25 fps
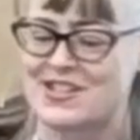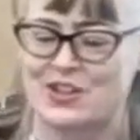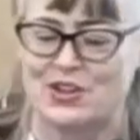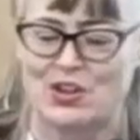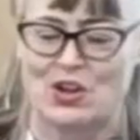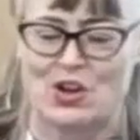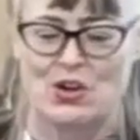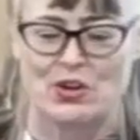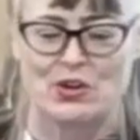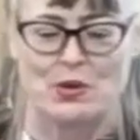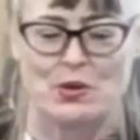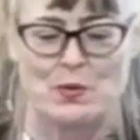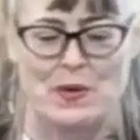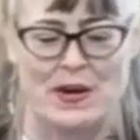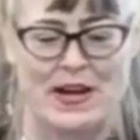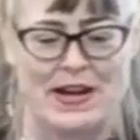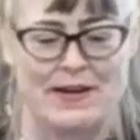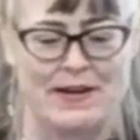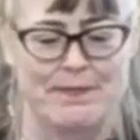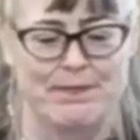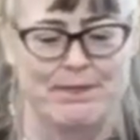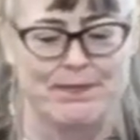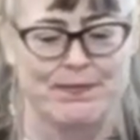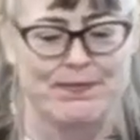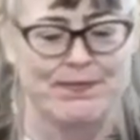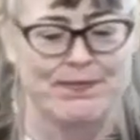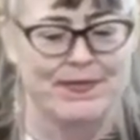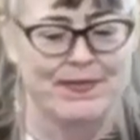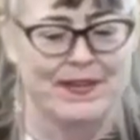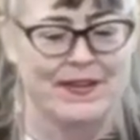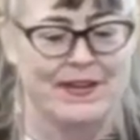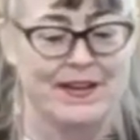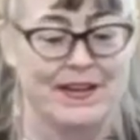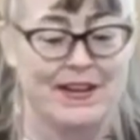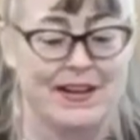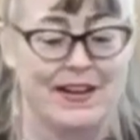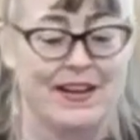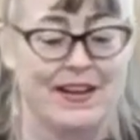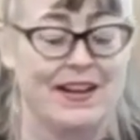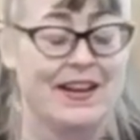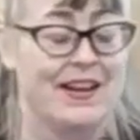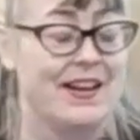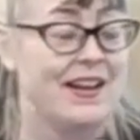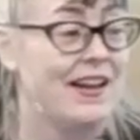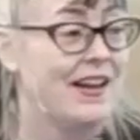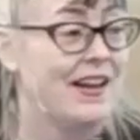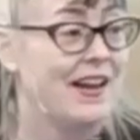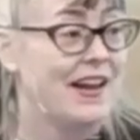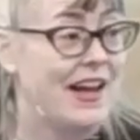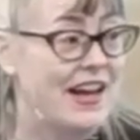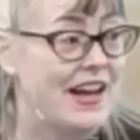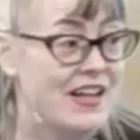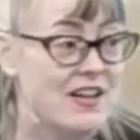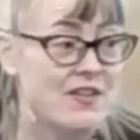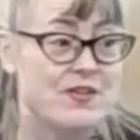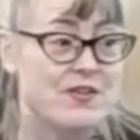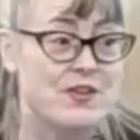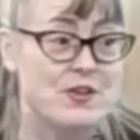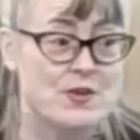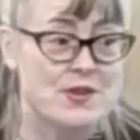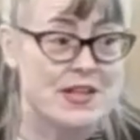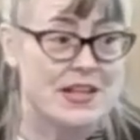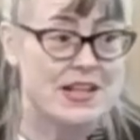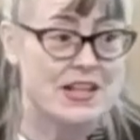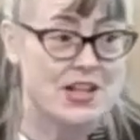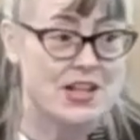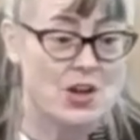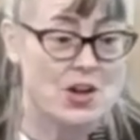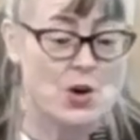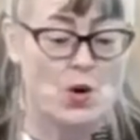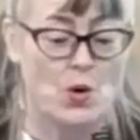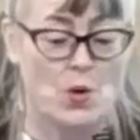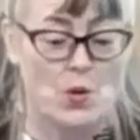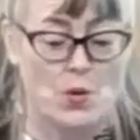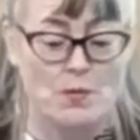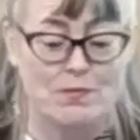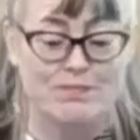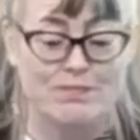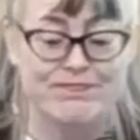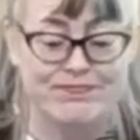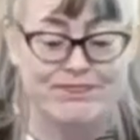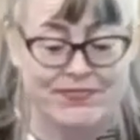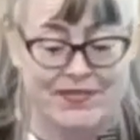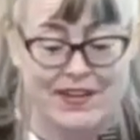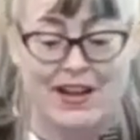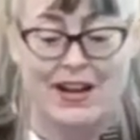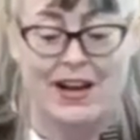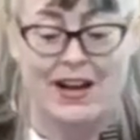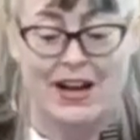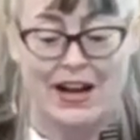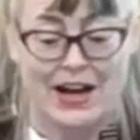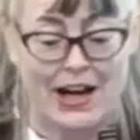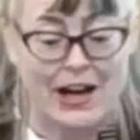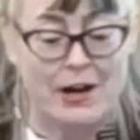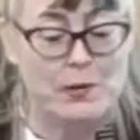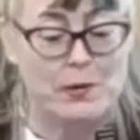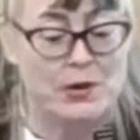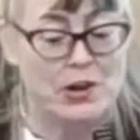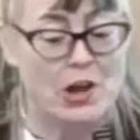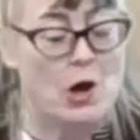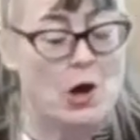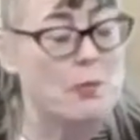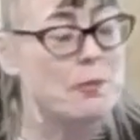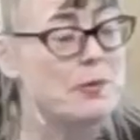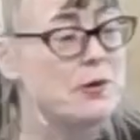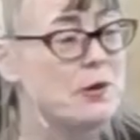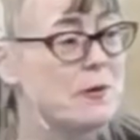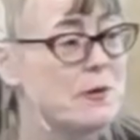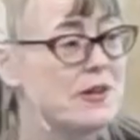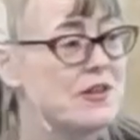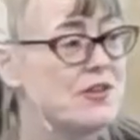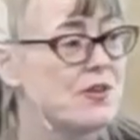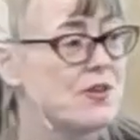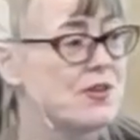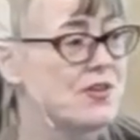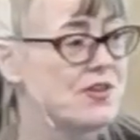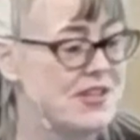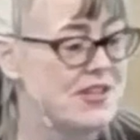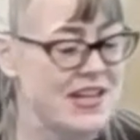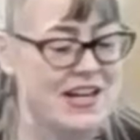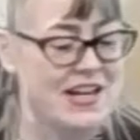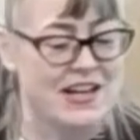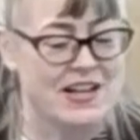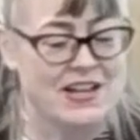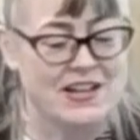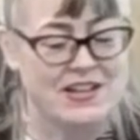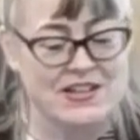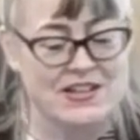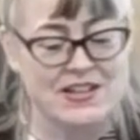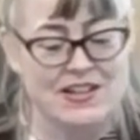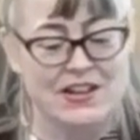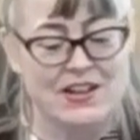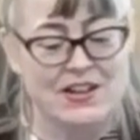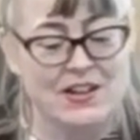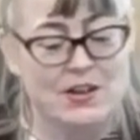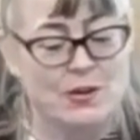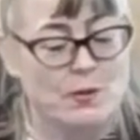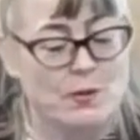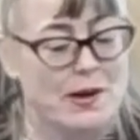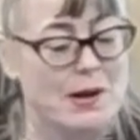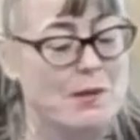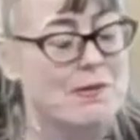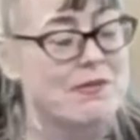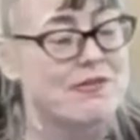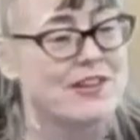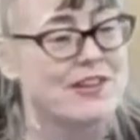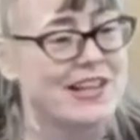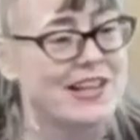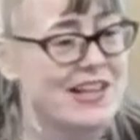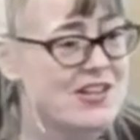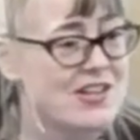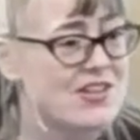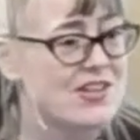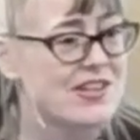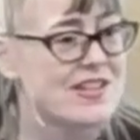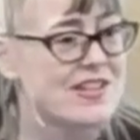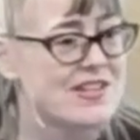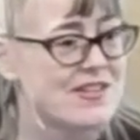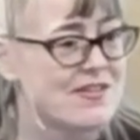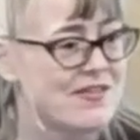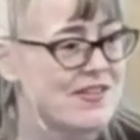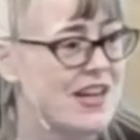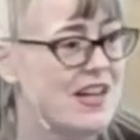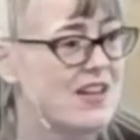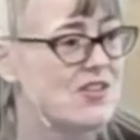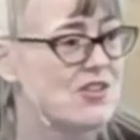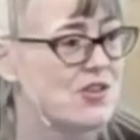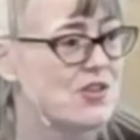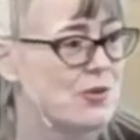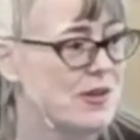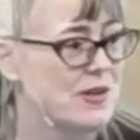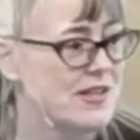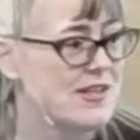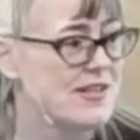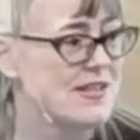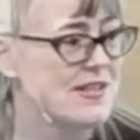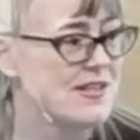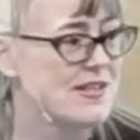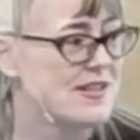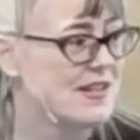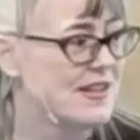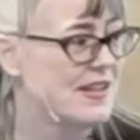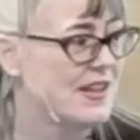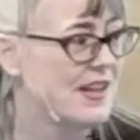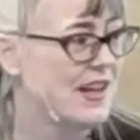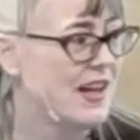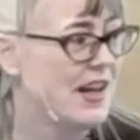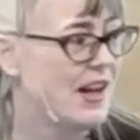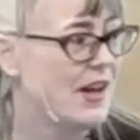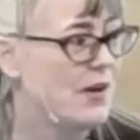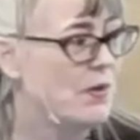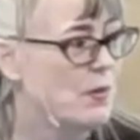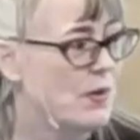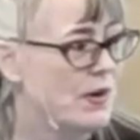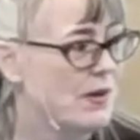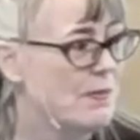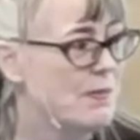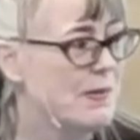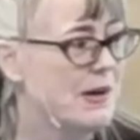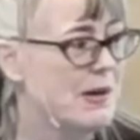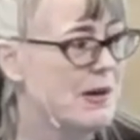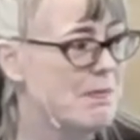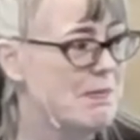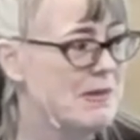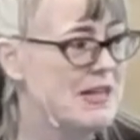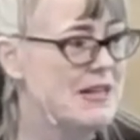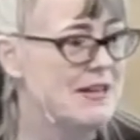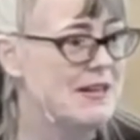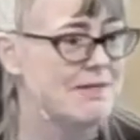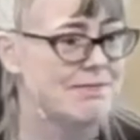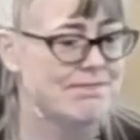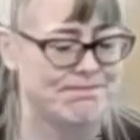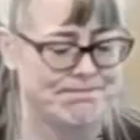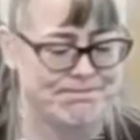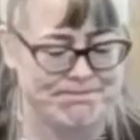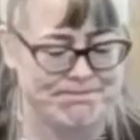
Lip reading: along the way. And if you say no, I will help you understand the ramifications of that choice and what it might mean.